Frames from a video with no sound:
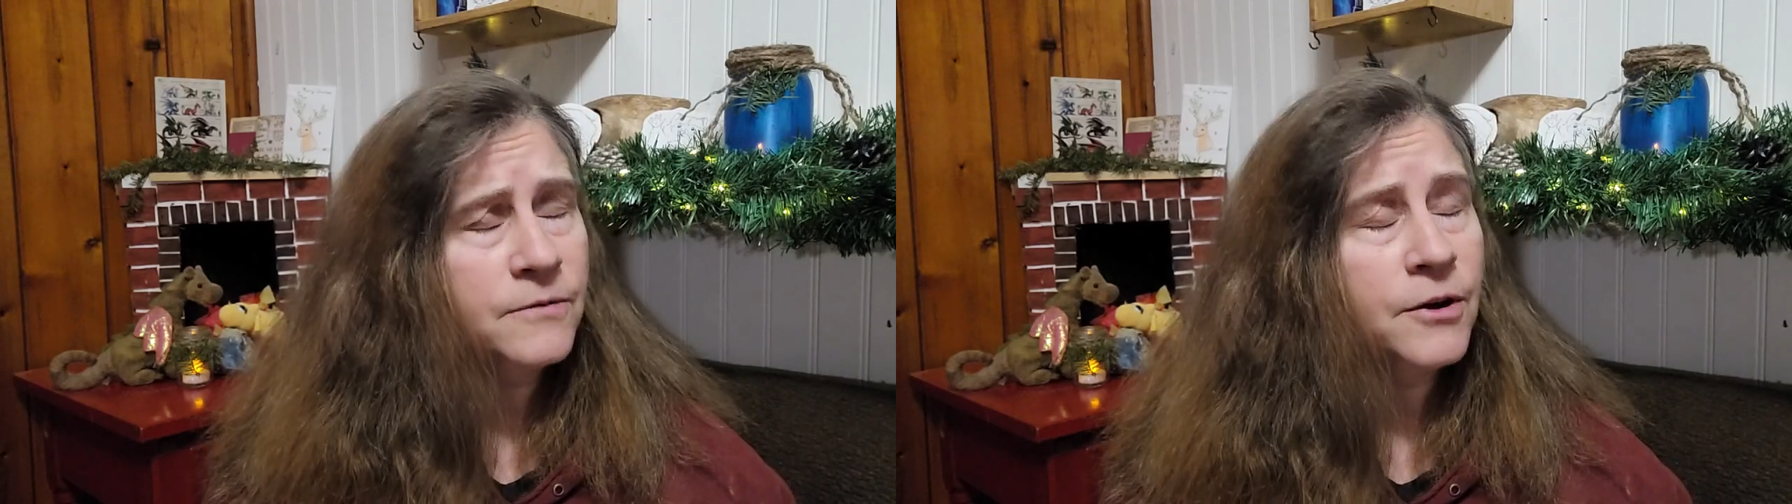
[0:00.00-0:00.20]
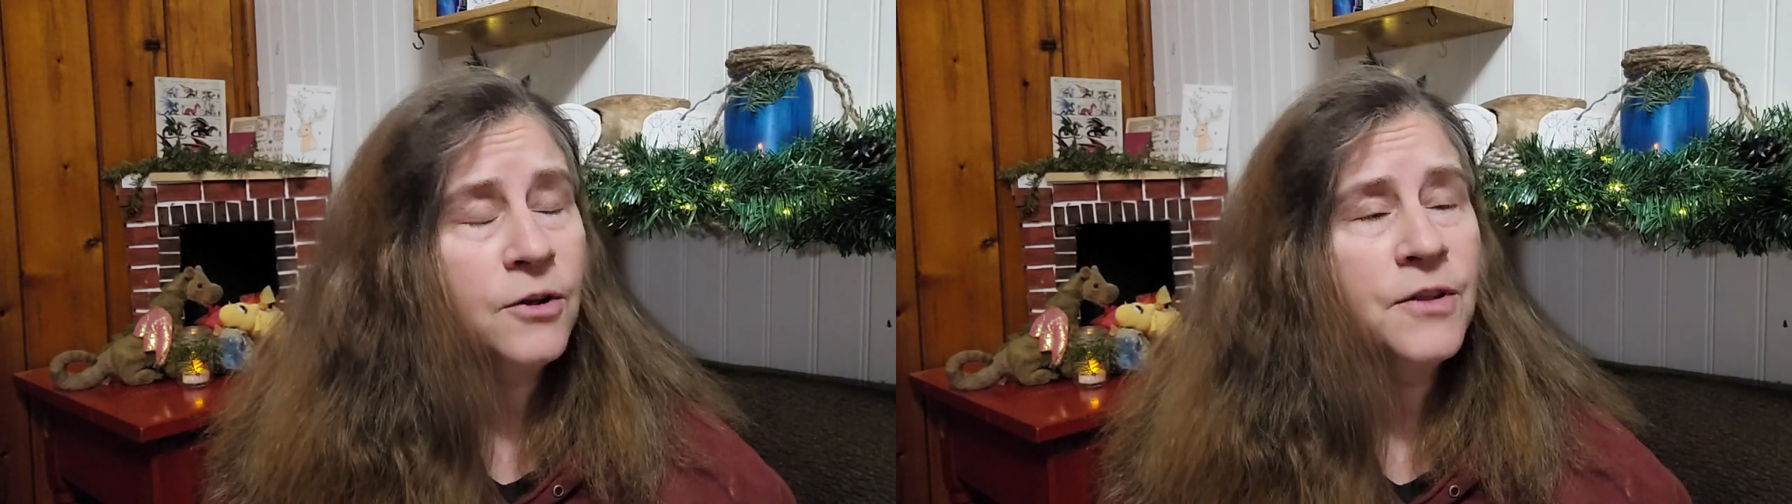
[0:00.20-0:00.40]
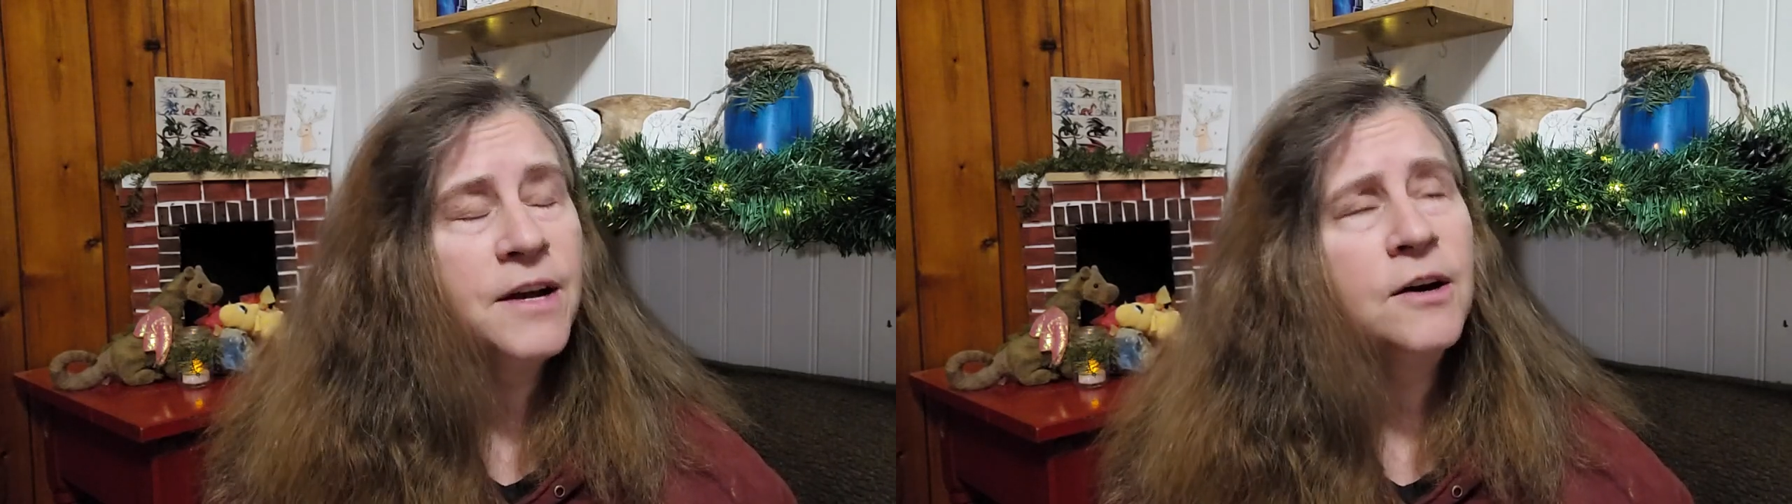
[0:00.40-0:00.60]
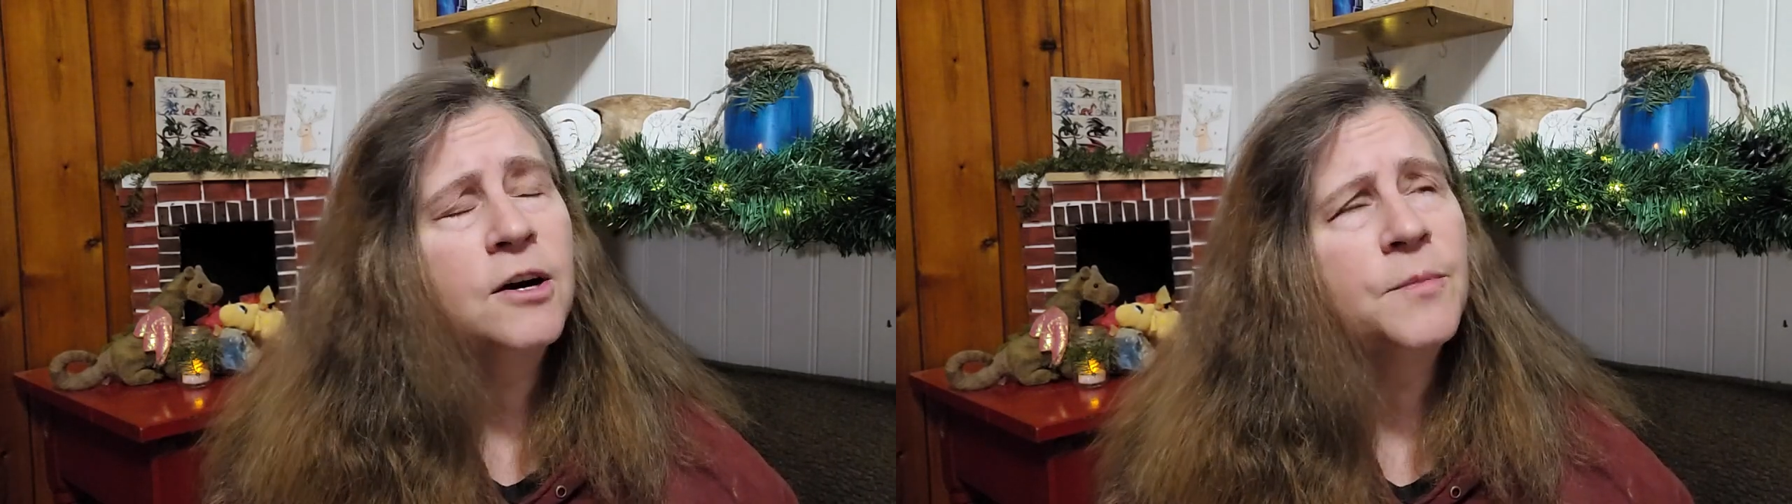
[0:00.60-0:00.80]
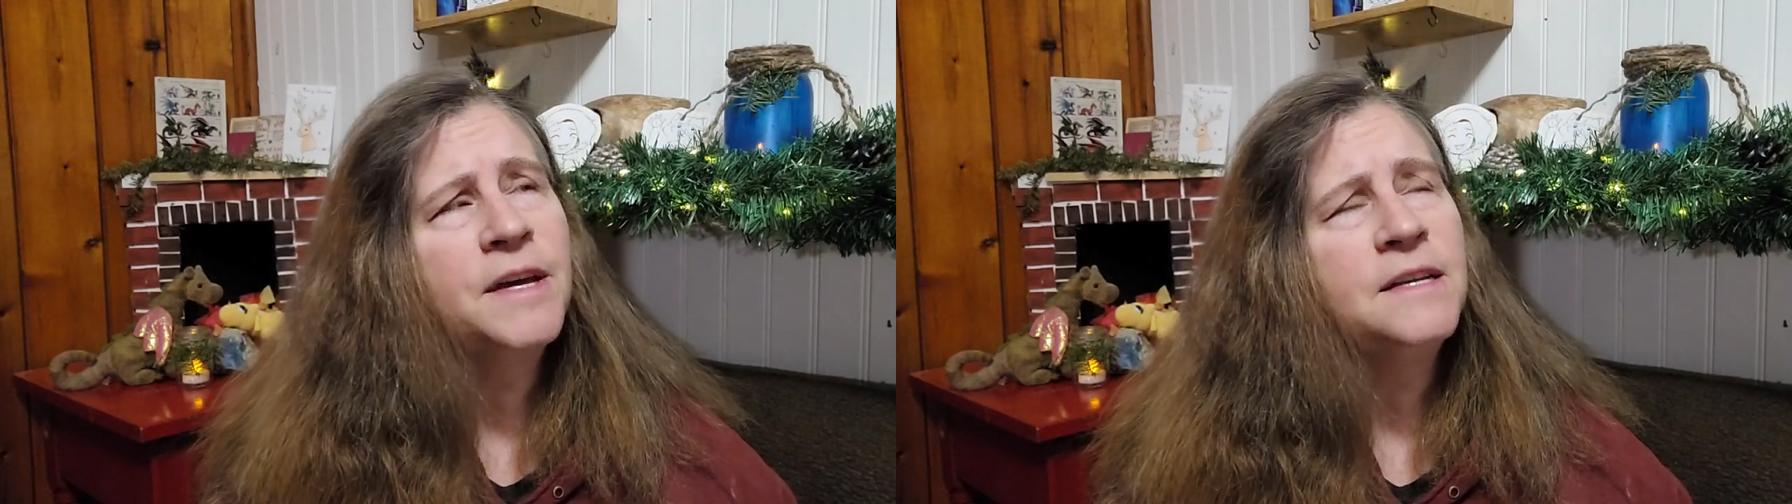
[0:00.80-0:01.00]
of all the
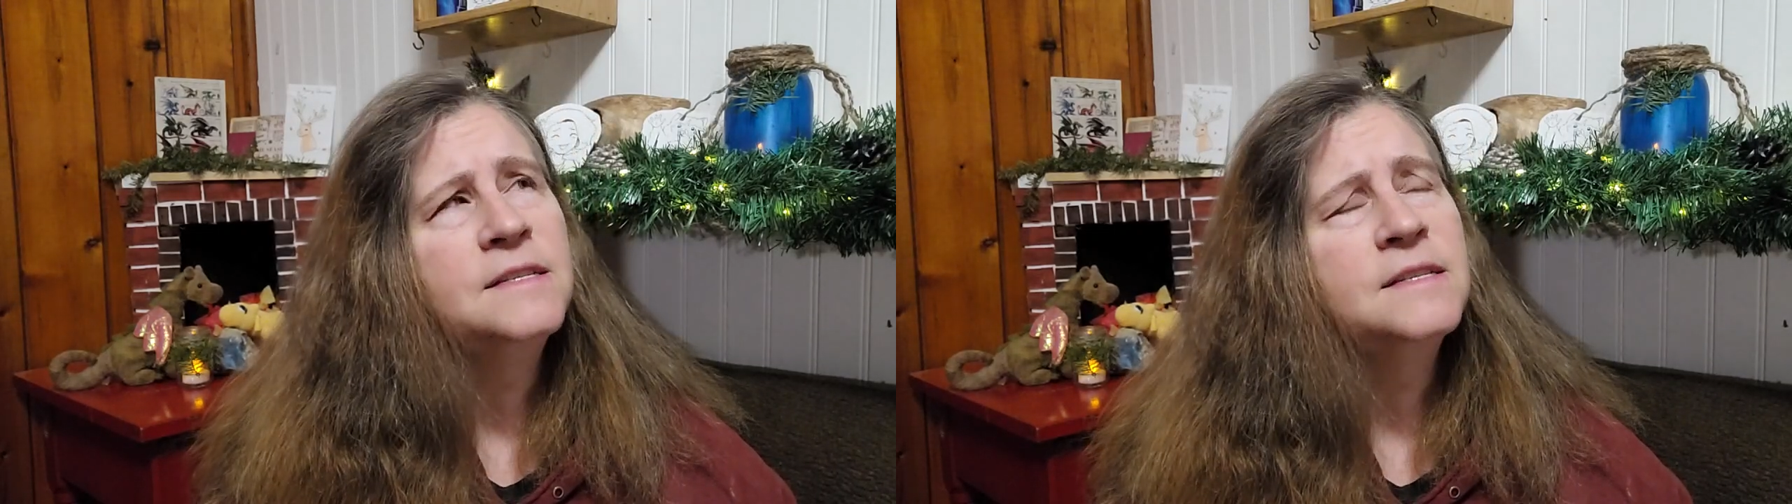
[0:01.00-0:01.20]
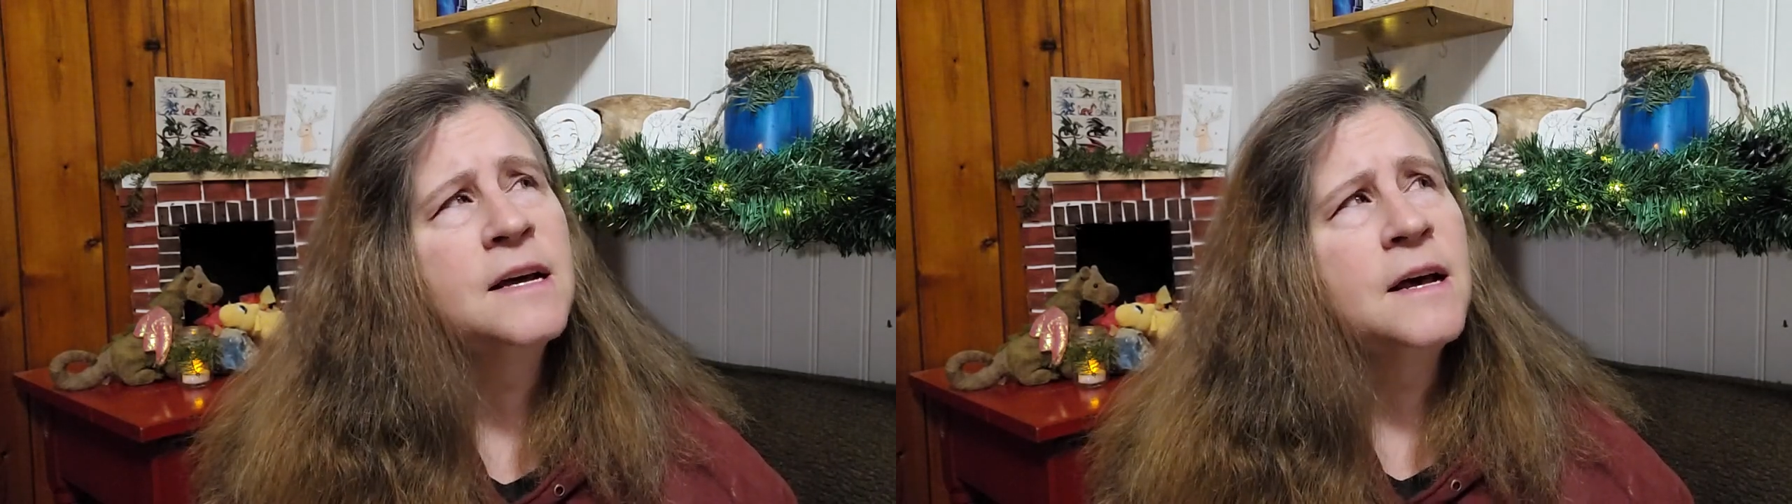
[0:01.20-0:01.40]
armies,